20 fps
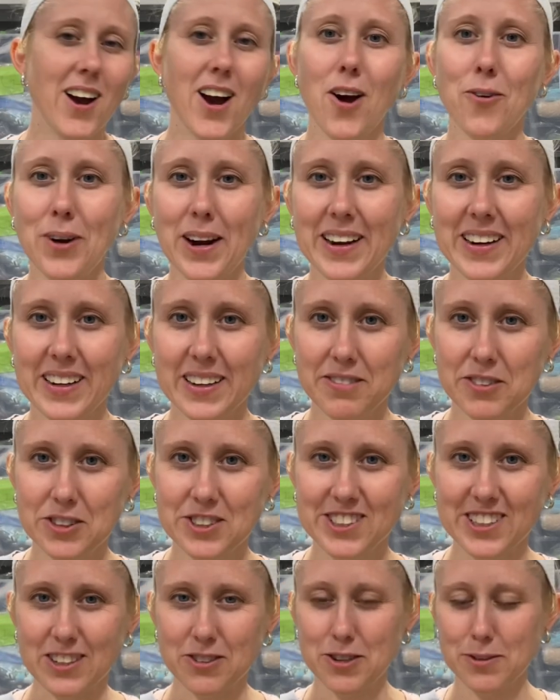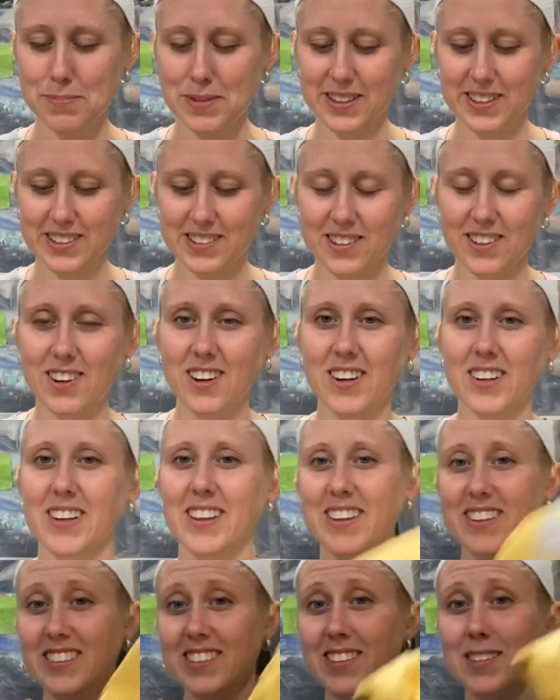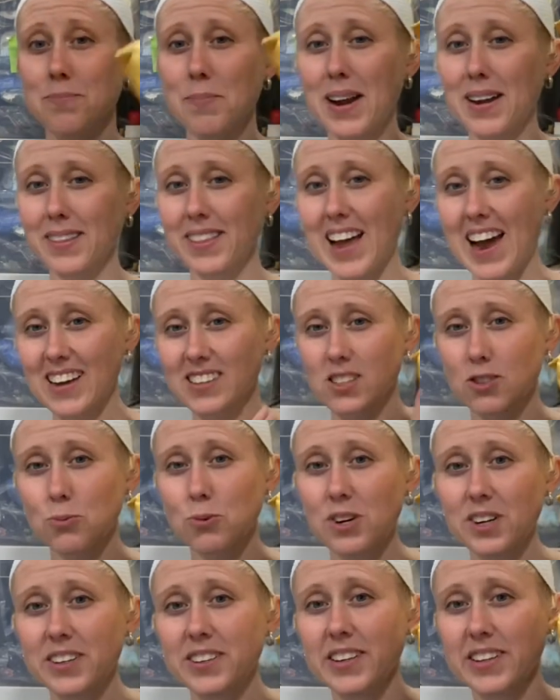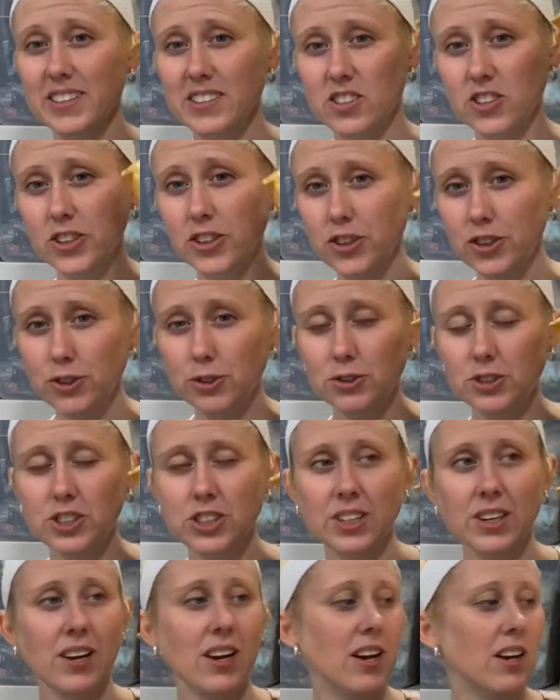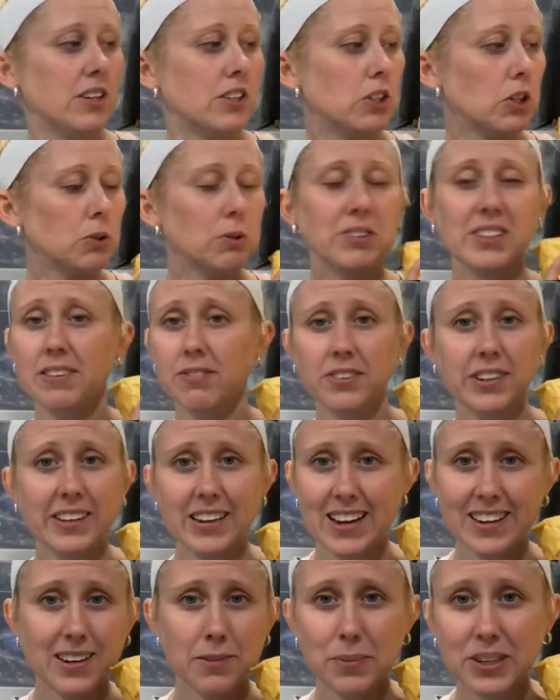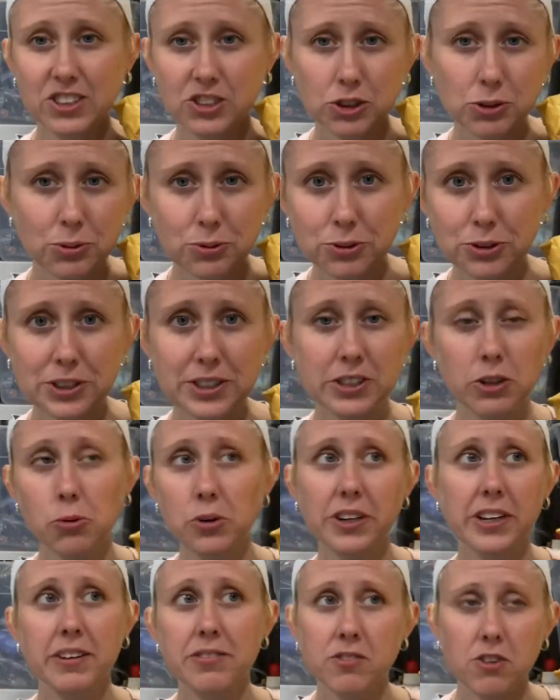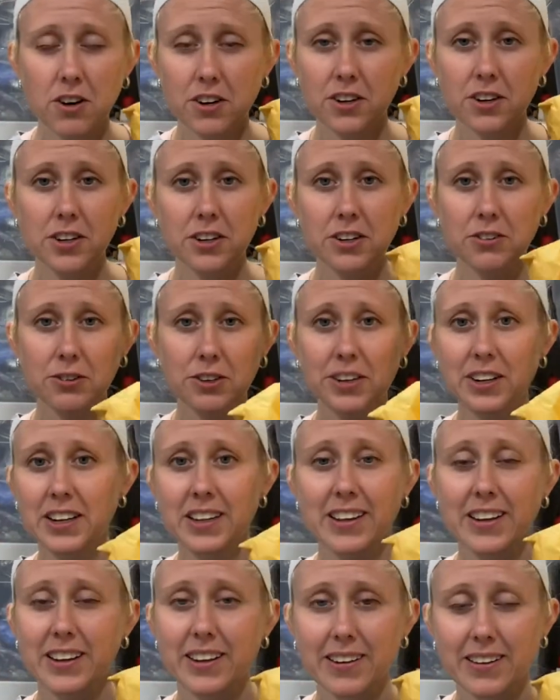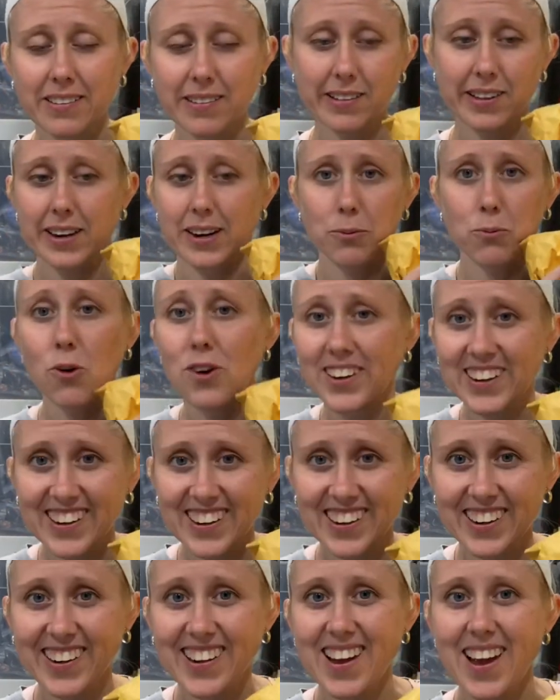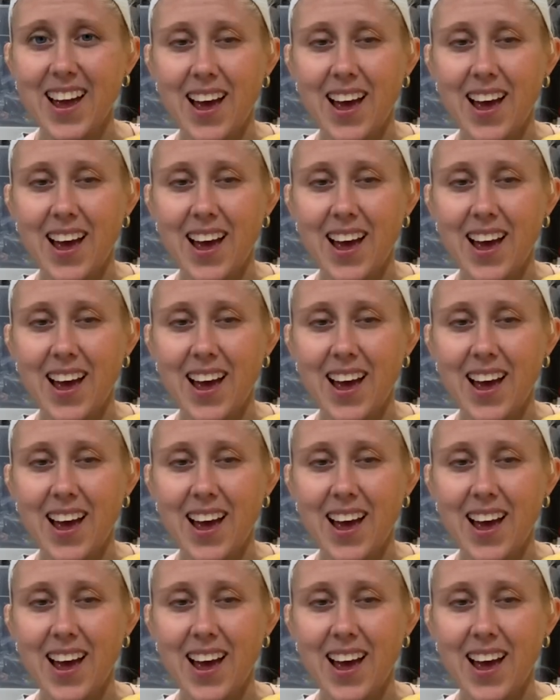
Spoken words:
All right, if you stuck with me this long, this is my last one. It's huge. So definitely not gonna be jewelry or gift card or anything that I wanted.